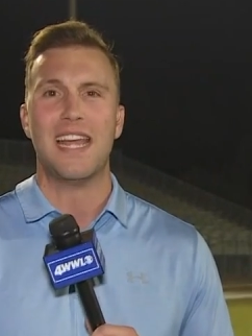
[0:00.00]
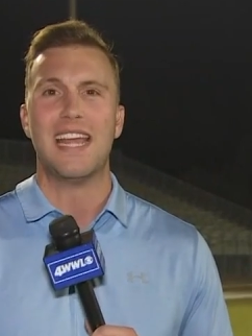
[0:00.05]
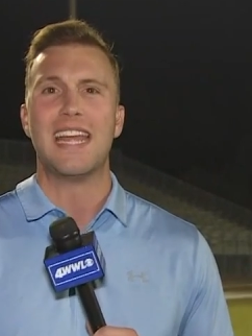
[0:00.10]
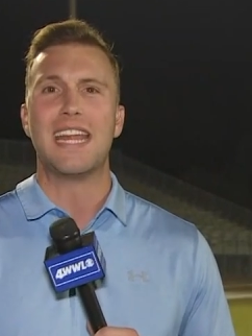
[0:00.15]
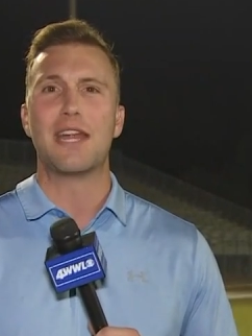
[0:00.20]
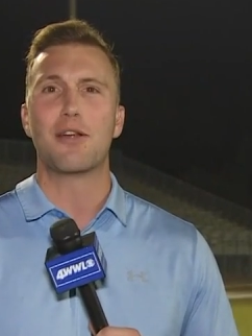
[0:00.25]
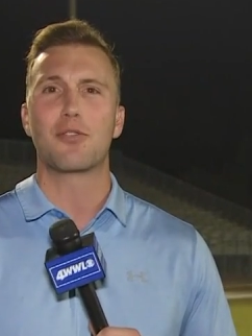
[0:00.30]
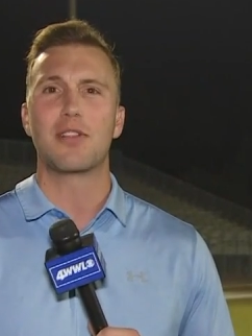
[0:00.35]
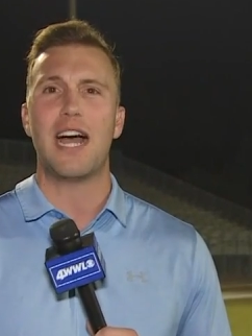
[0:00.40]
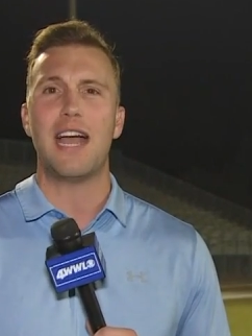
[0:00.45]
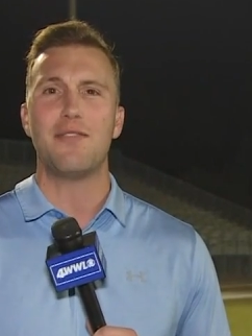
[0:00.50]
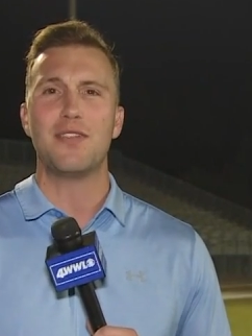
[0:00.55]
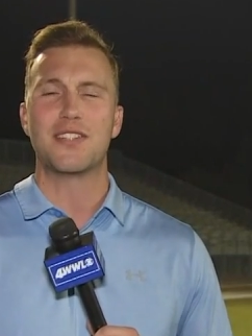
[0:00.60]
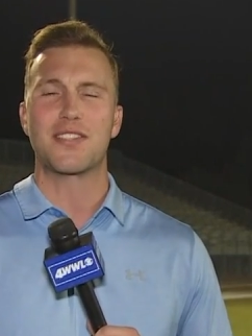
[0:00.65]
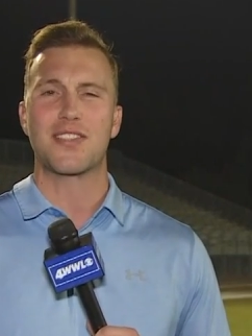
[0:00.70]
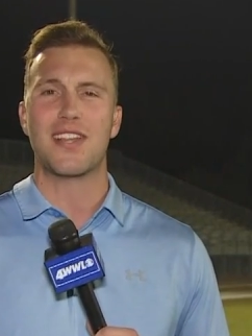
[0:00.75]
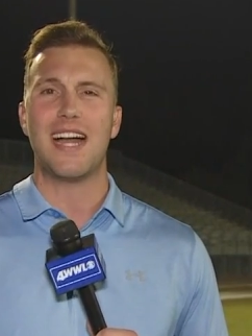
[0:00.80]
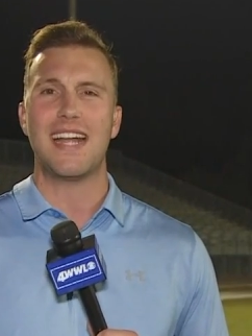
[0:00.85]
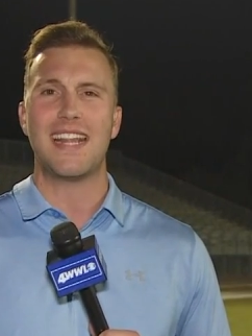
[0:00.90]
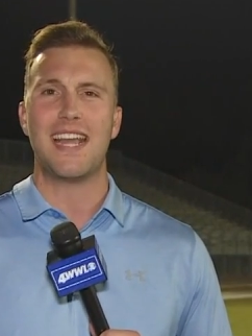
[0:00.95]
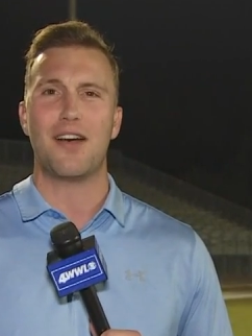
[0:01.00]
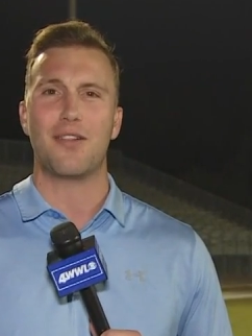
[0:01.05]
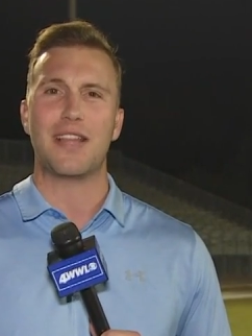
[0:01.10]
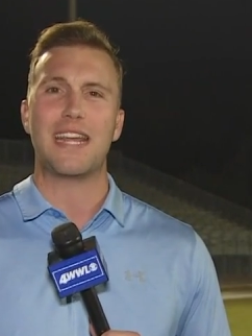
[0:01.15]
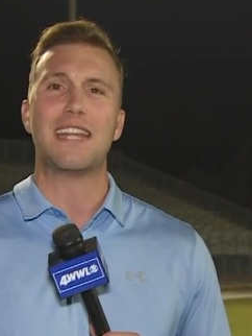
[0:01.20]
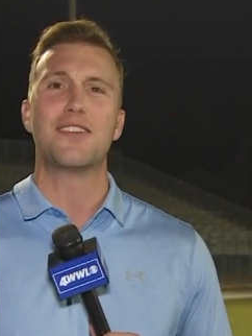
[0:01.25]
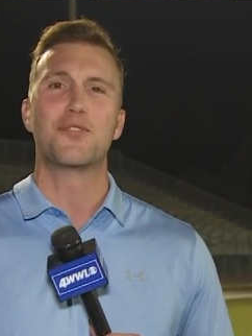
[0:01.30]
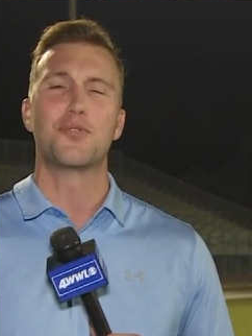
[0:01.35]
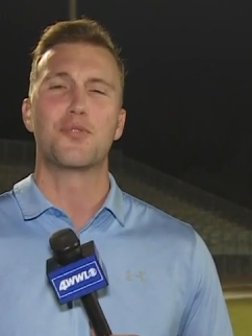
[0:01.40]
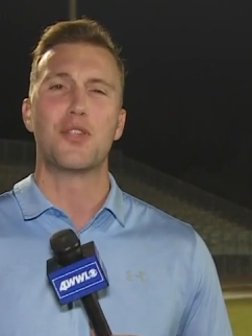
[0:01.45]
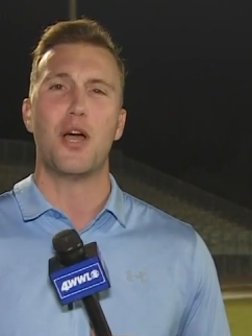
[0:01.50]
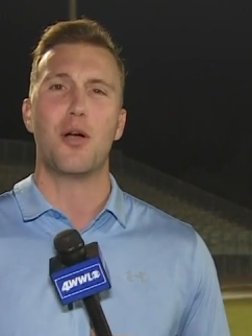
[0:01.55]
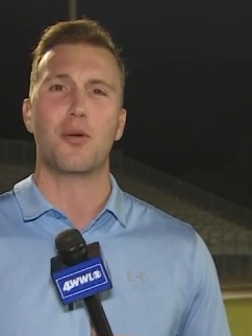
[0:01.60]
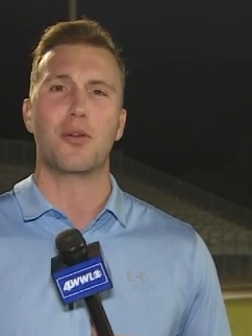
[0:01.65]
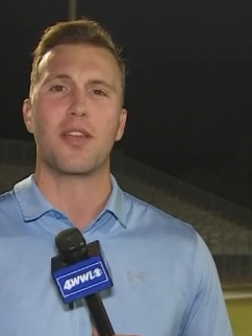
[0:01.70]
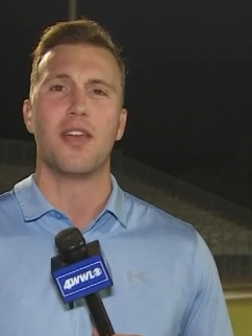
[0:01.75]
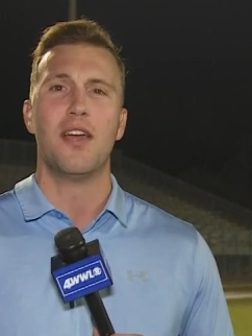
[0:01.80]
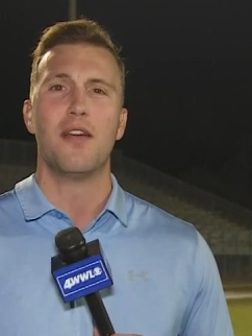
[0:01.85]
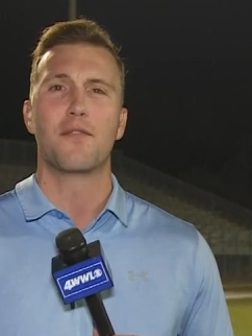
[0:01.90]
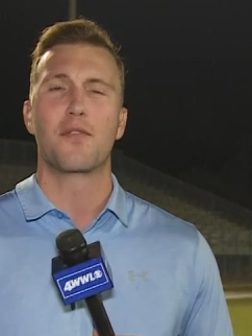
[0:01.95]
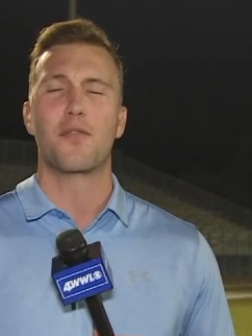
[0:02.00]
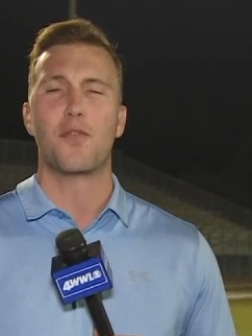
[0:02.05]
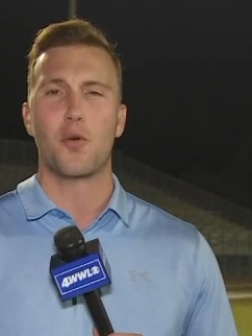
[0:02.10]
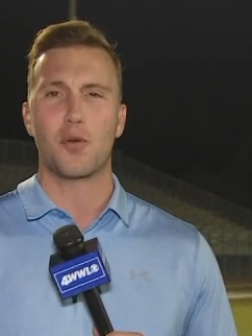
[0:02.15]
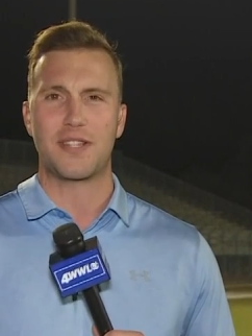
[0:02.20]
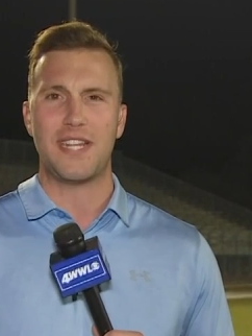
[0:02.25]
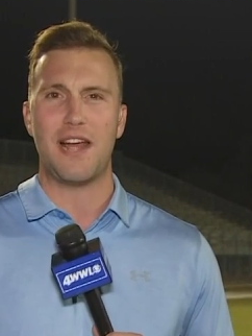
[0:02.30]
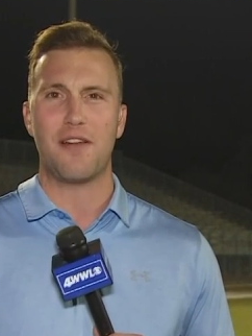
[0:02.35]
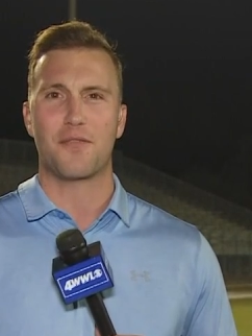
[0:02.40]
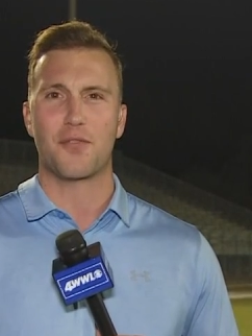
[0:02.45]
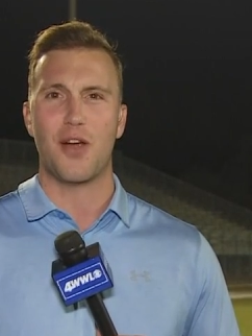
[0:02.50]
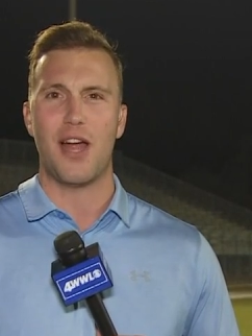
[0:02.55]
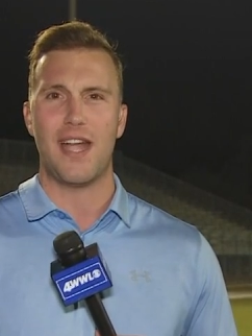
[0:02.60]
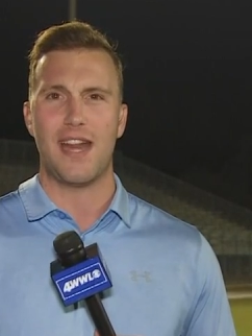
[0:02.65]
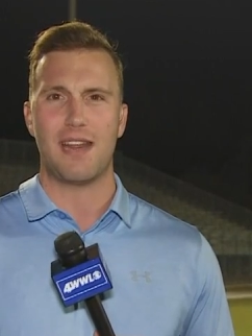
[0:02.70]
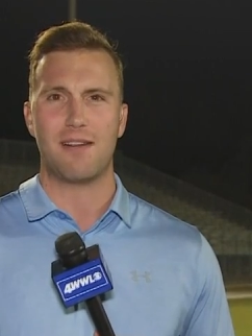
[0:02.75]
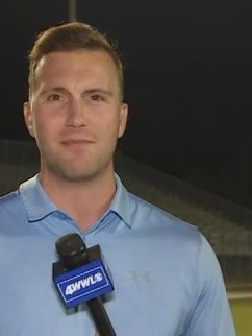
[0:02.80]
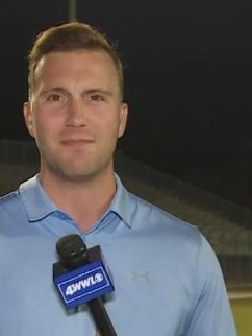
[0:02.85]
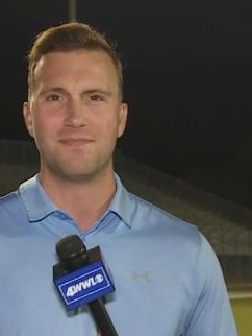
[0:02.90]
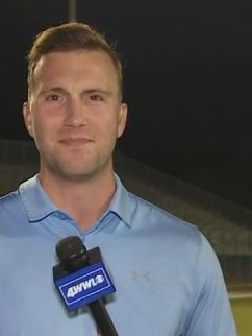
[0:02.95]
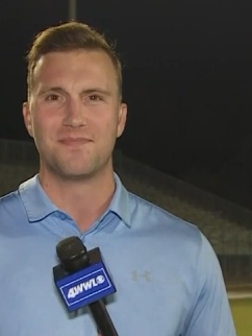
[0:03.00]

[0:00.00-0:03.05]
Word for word: Here live in Slidell, Andrew Doak for Fourth Down Friday.